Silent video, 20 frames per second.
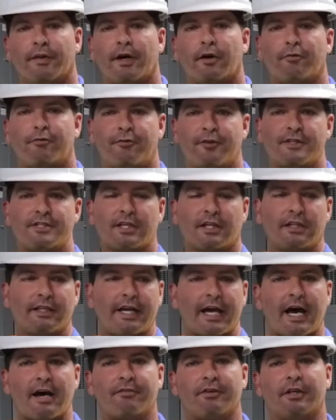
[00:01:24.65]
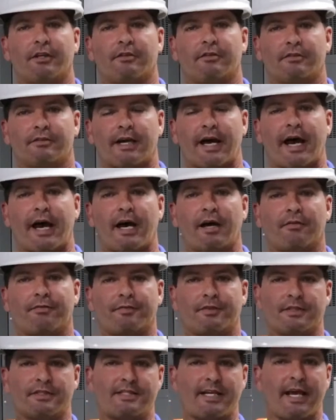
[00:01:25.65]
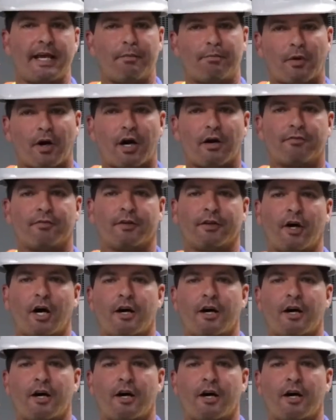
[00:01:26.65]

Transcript: without physically having to have to tape off an